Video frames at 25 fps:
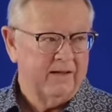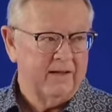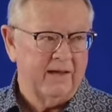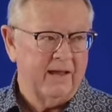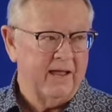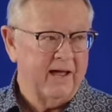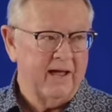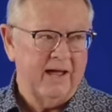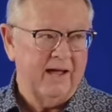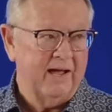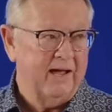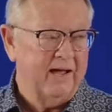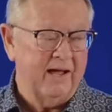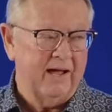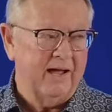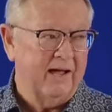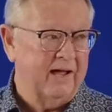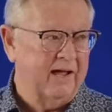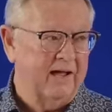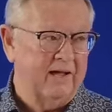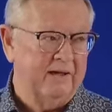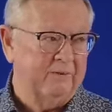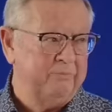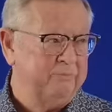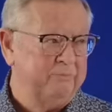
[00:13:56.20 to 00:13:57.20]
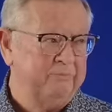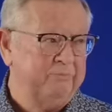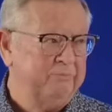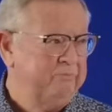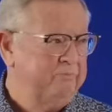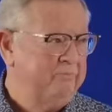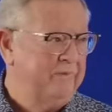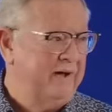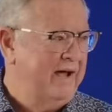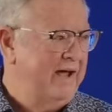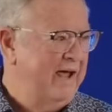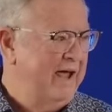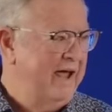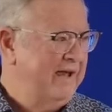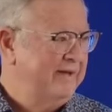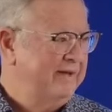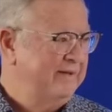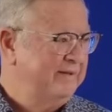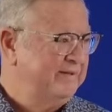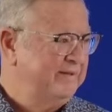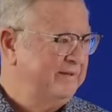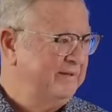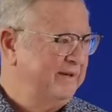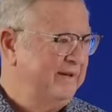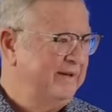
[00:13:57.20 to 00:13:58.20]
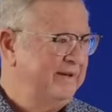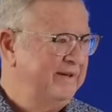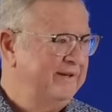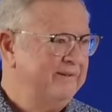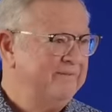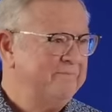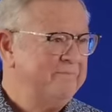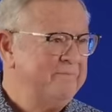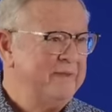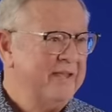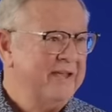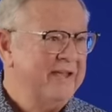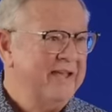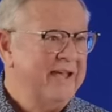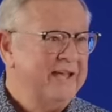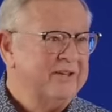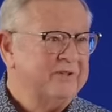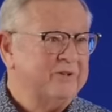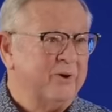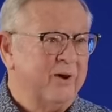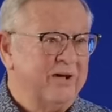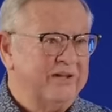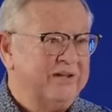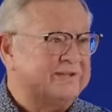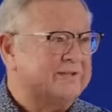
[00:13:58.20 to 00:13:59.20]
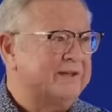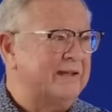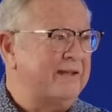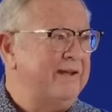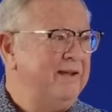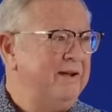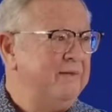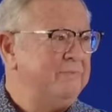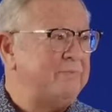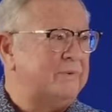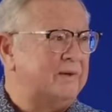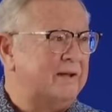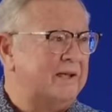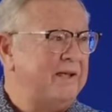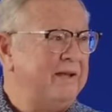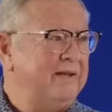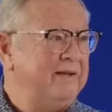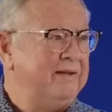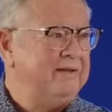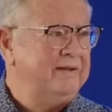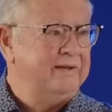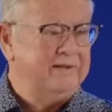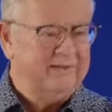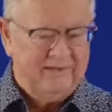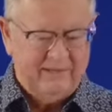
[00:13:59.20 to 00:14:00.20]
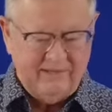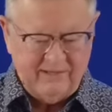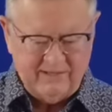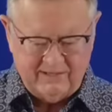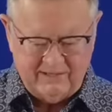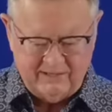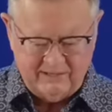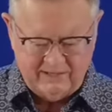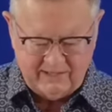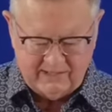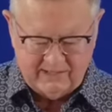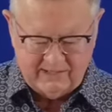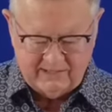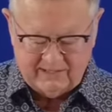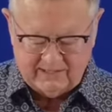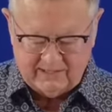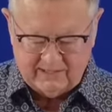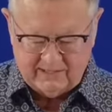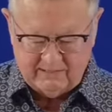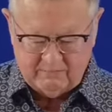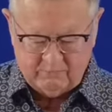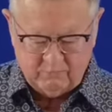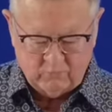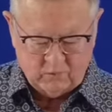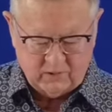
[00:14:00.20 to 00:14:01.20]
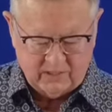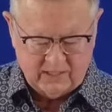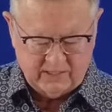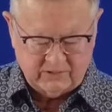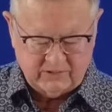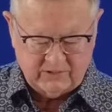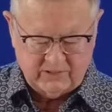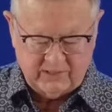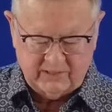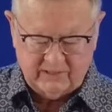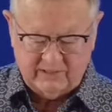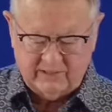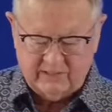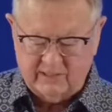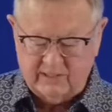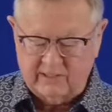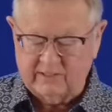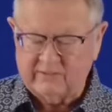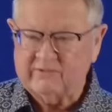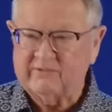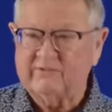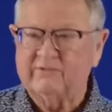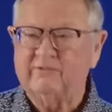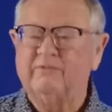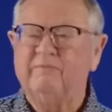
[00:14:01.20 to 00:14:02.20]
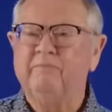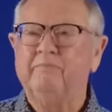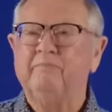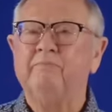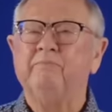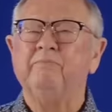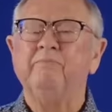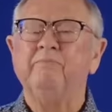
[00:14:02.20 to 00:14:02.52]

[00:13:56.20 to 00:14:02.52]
And I, I, I had to see it. So I stay up late and, and I'm watching this.